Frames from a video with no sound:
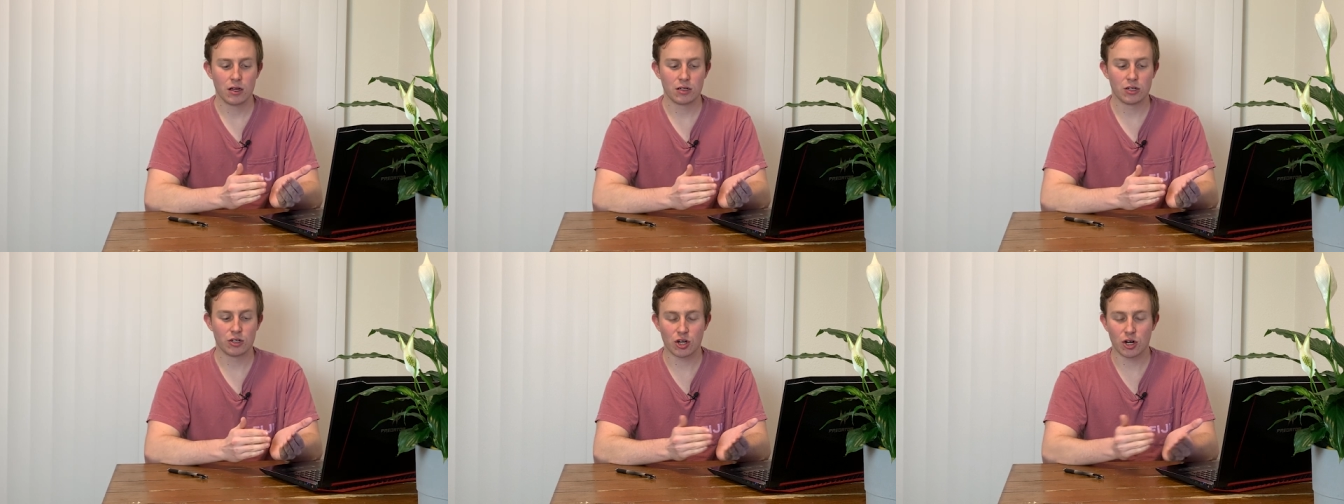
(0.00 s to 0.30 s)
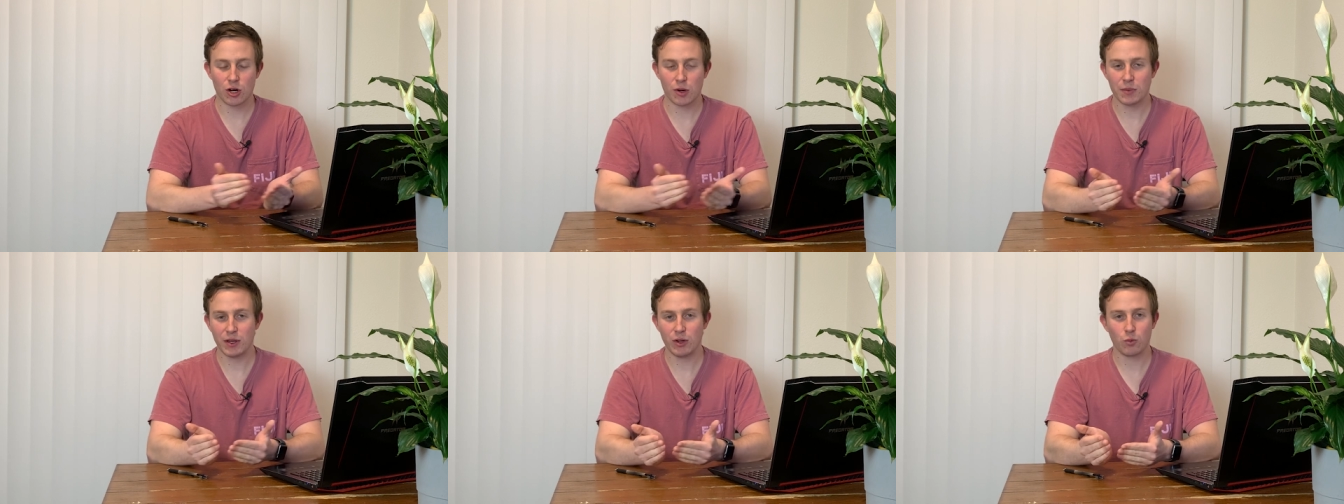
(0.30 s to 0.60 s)

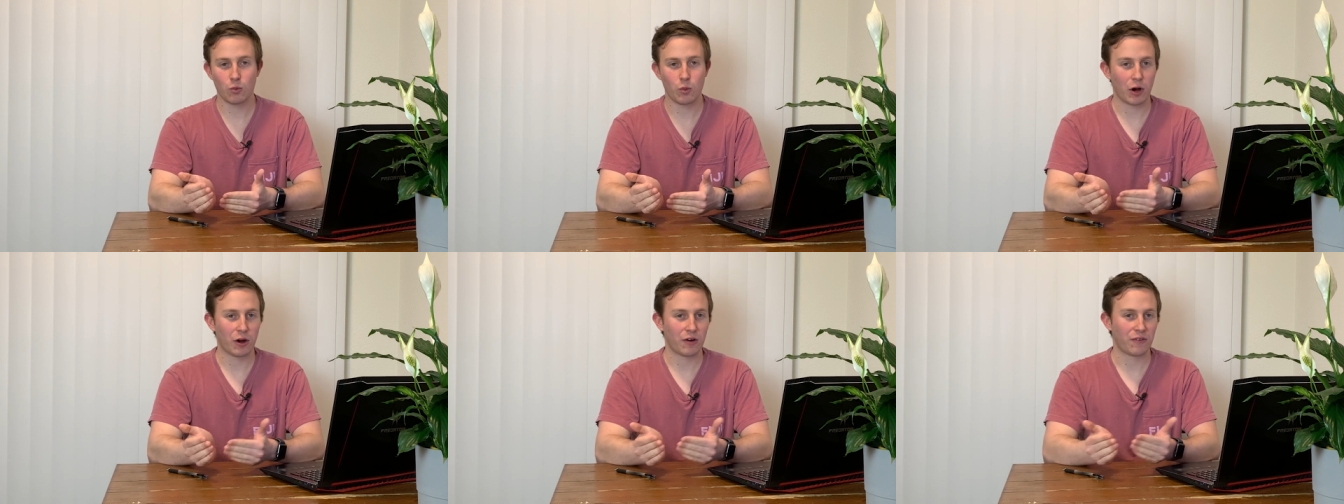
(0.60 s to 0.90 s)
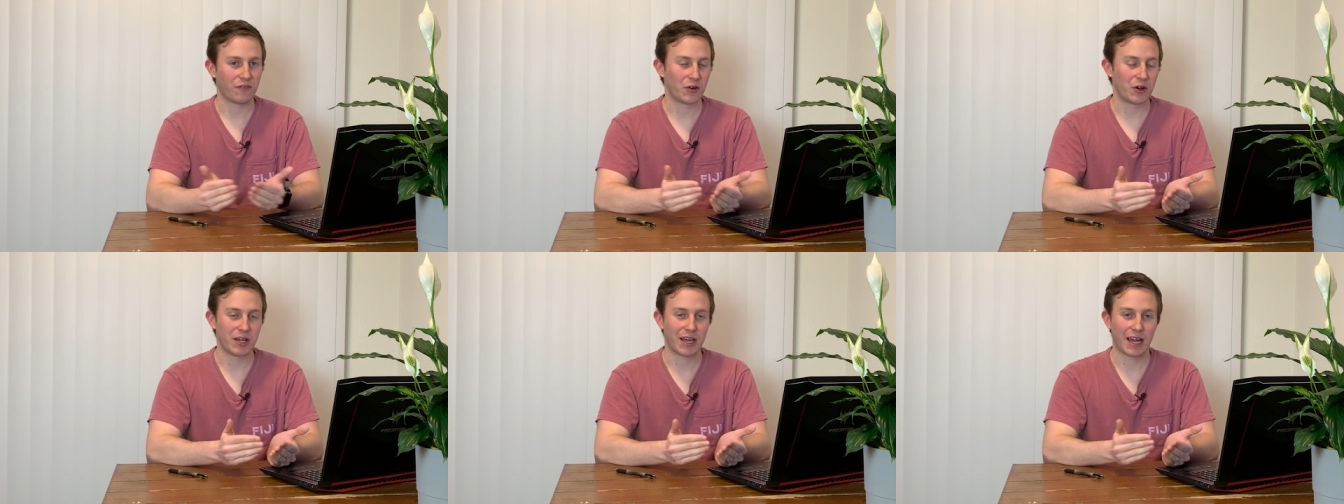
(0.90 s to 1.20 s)
determining
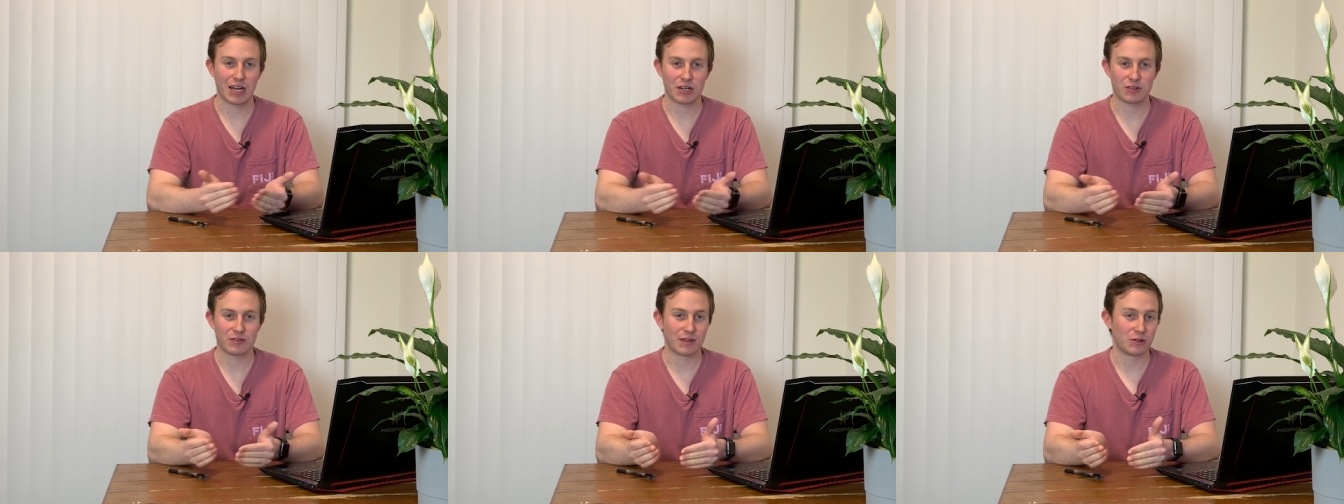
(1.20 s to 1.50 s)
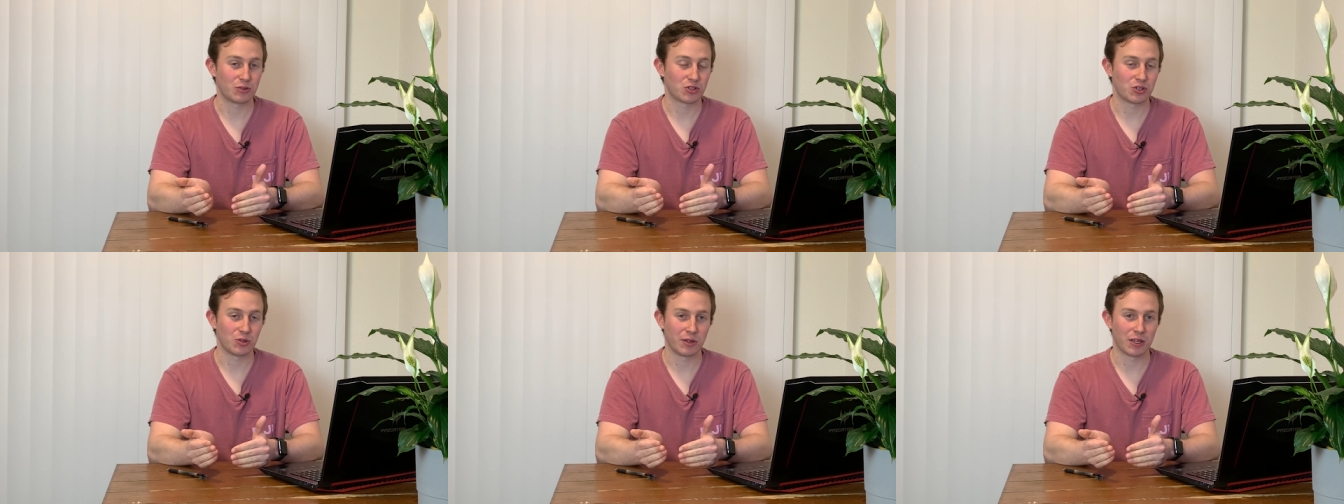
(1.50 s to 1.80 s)
where free cash
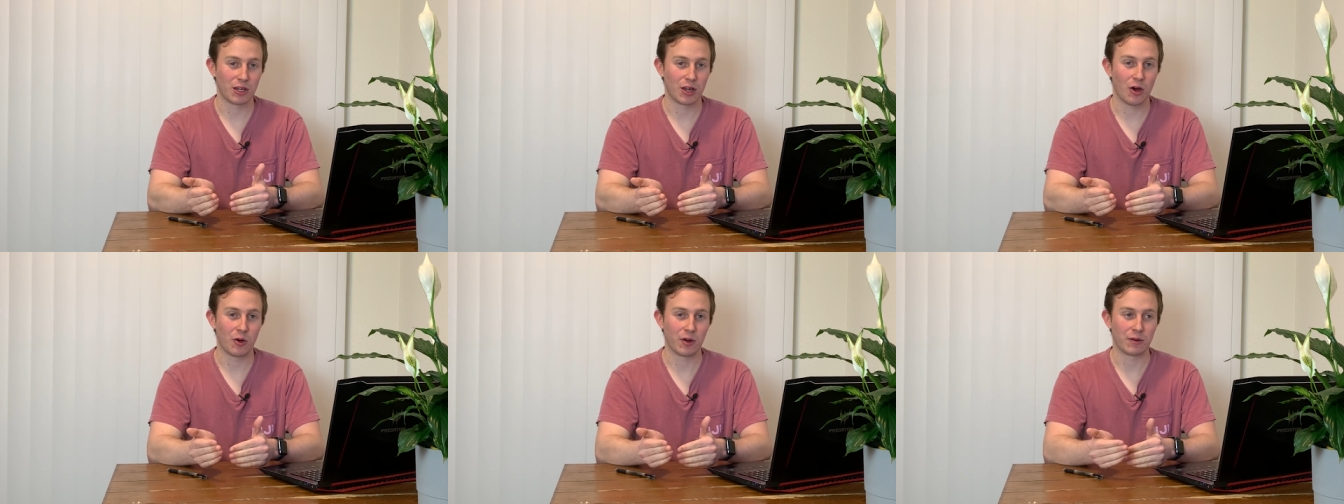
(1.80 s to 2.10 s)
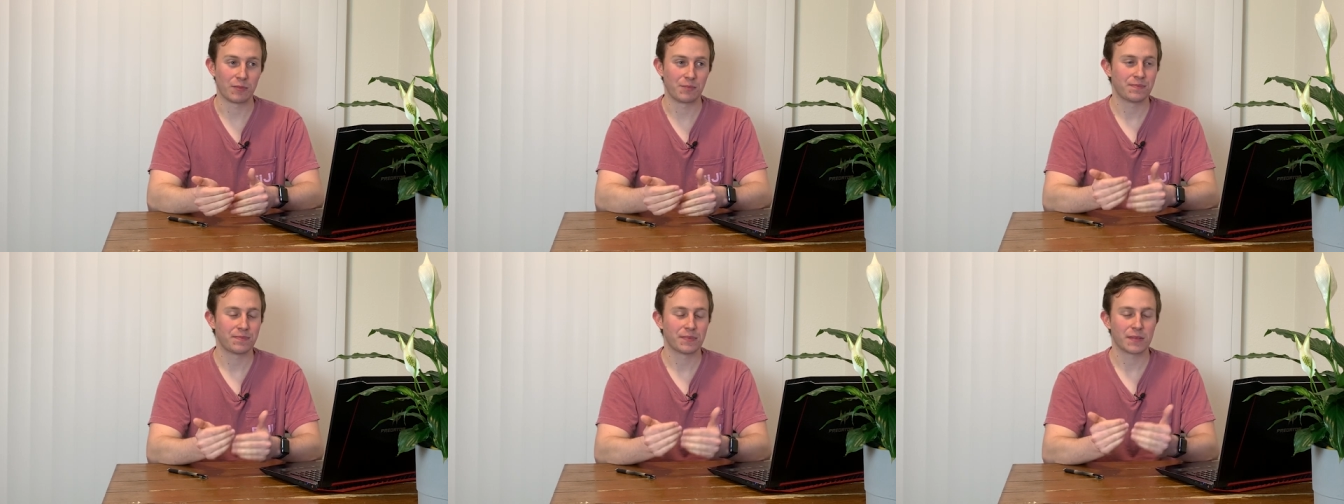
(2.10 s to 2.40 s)
flow should be
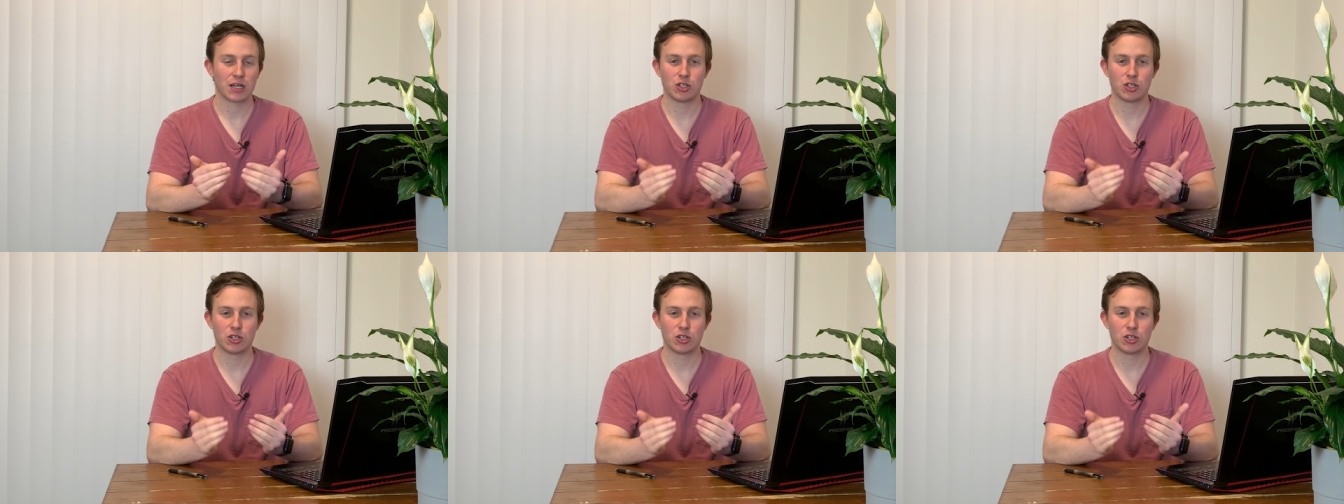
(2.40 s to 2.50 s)
going.